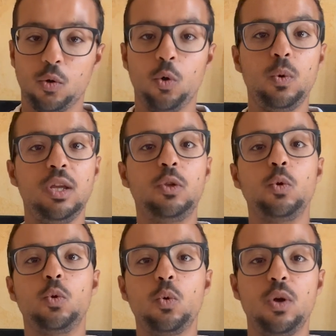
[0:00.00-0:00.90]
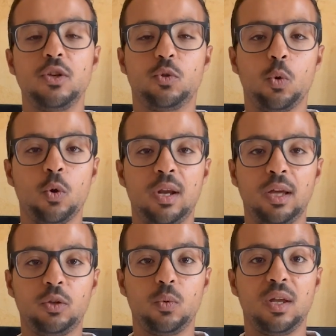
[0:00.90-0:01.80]
All we need to do is to
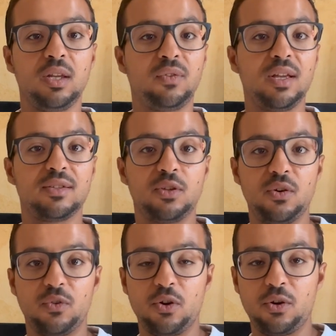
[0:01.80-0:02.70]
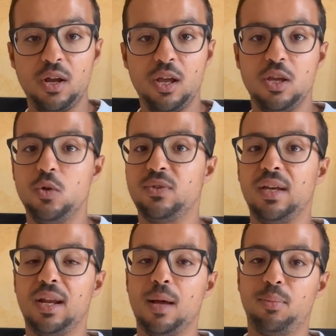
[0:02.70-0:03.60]
connect to the Netflix server
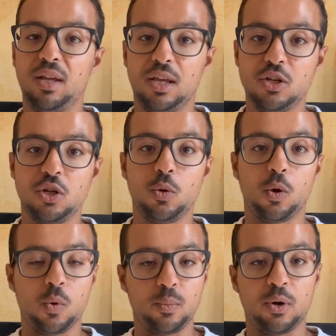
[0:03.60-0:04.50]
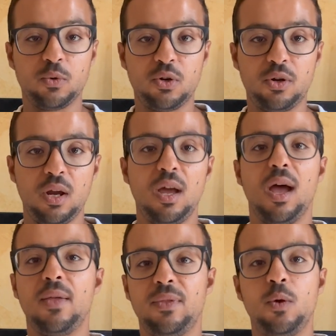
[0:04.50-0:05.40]
using an application or a web browser,
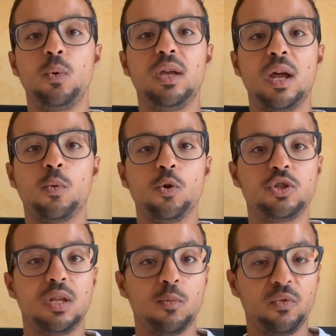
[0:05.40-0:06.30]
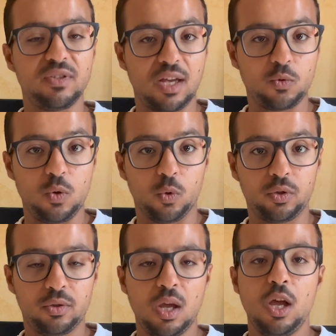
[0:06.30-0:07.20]
and then we can watch the movies as we want.